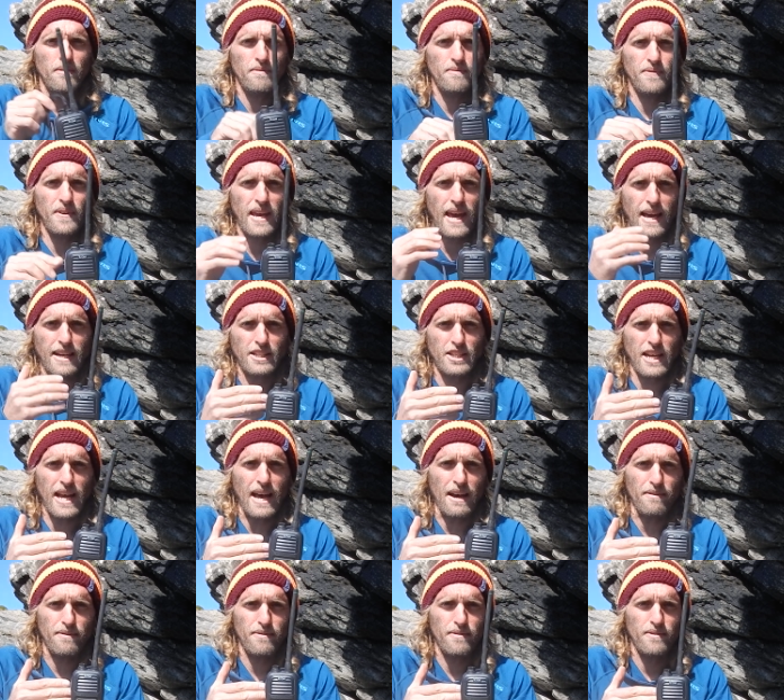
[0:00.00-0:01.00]

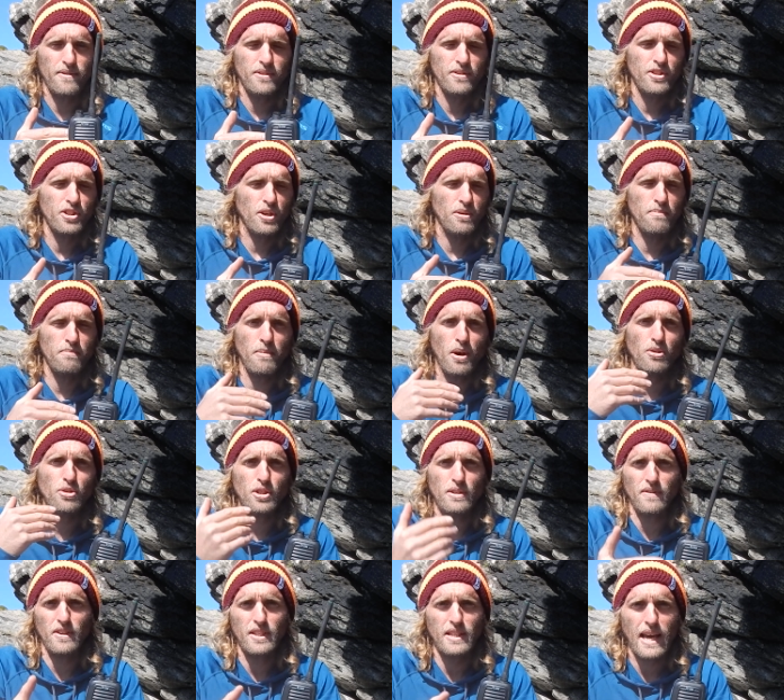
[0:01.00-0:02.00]
VHF. So
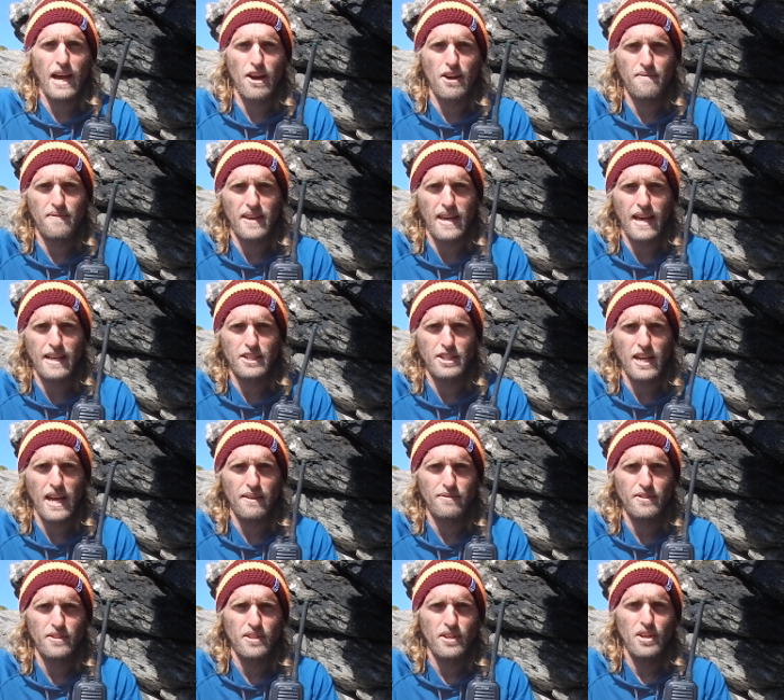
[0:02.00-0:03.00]
most of us carry
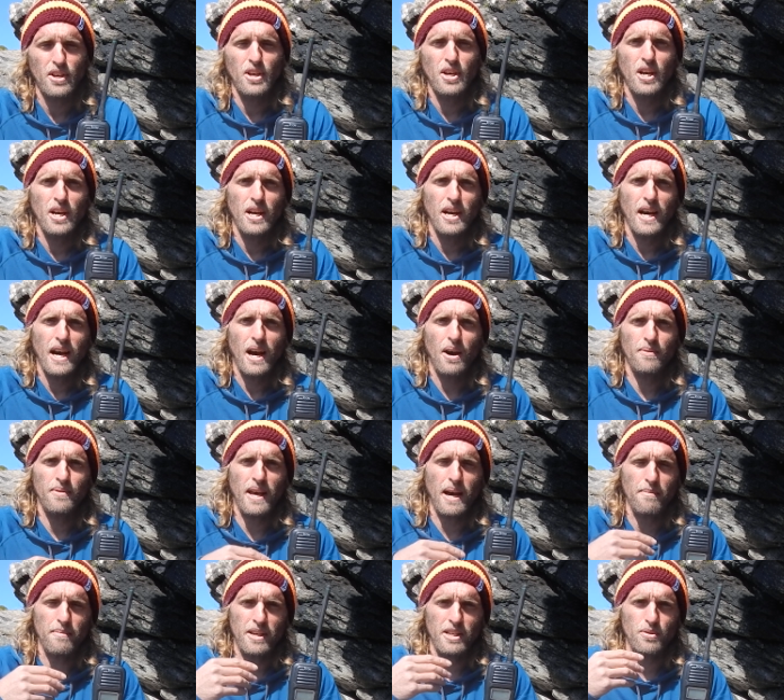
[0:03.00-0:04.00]
VHFs and
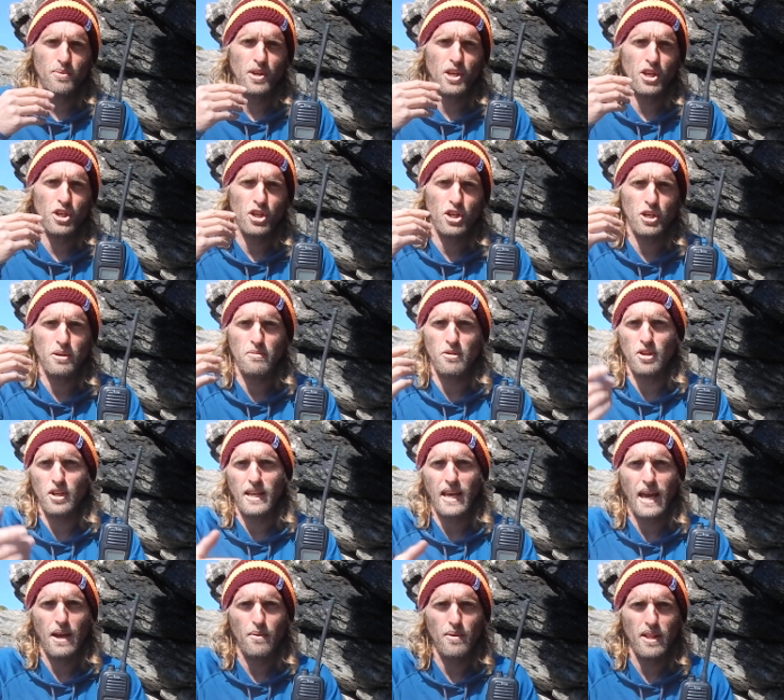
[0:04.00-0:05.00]
that means we can
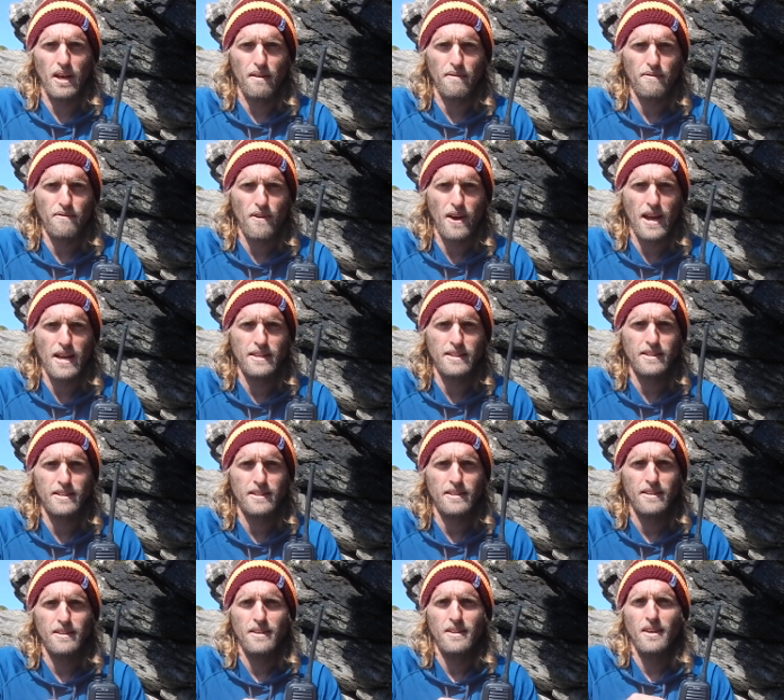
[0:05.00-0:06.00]
communicate with our
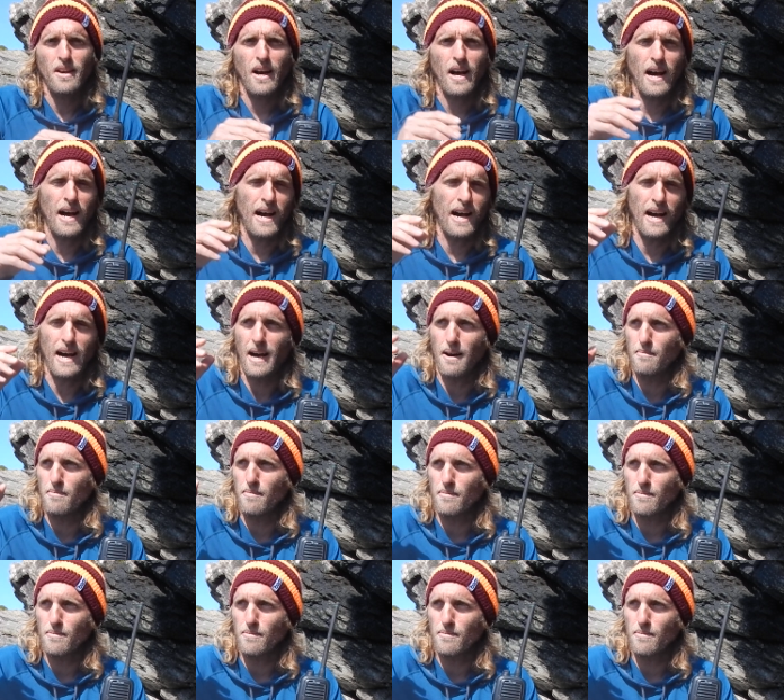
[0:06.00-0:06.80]
friends, um,